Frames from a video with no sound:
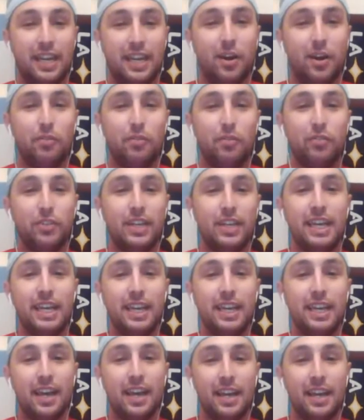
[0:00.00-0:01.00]

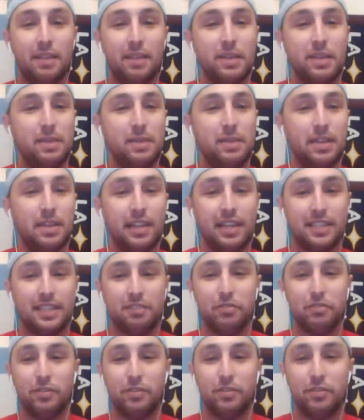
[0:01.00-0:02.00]
Hopefully a maybe less
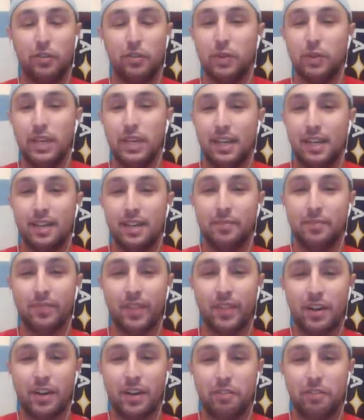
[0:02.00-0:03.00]
eventful week
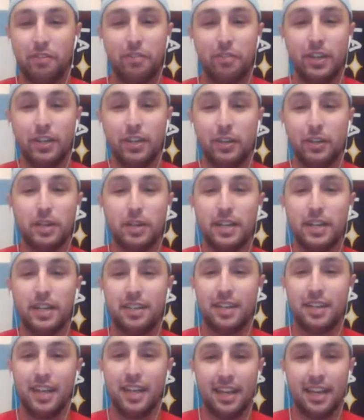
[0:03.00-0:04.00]
off the field, but
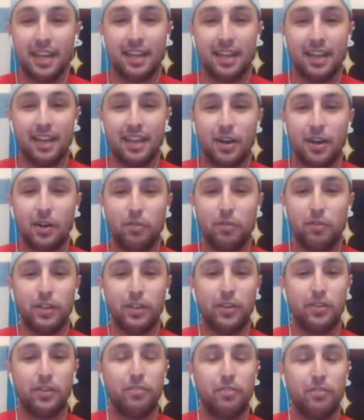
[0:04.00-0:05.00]
hopefully
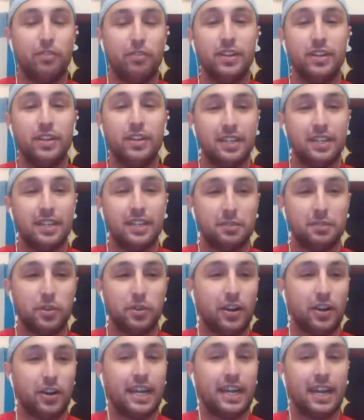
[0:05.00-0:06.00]
on the field, some more
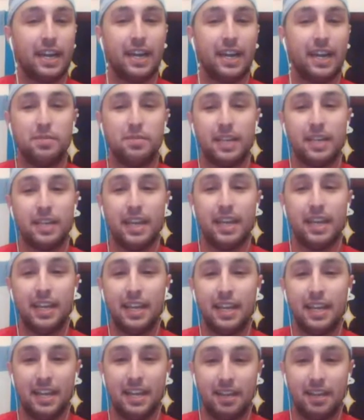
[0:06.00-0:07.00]
great games and
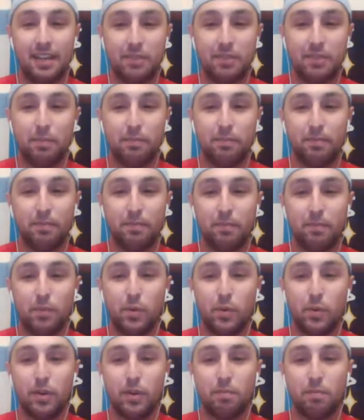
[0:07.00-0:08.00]
an even
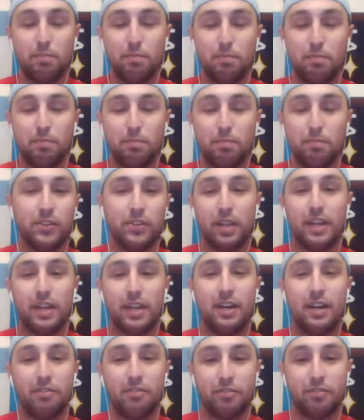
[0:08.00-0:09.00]
more muddled
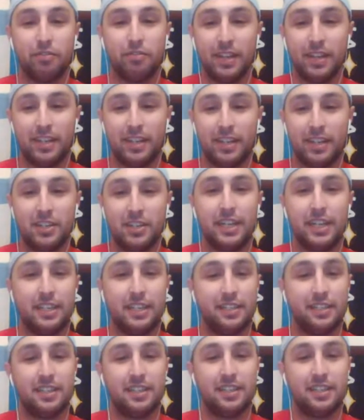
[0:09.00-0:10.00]
playoff
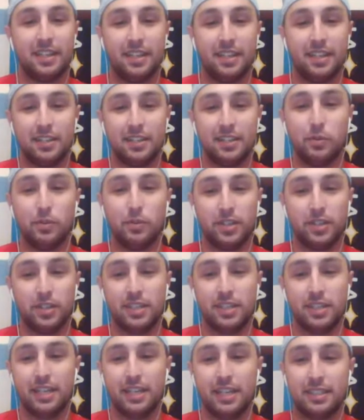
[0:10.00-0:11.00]
chase. So we'll
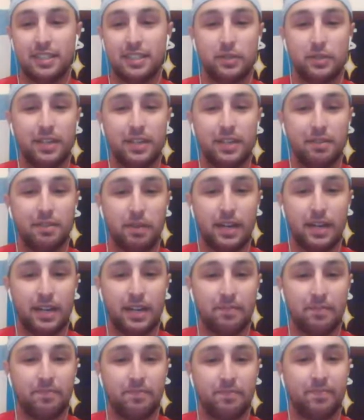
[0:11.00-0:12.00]
talk to you guys next week. Bye.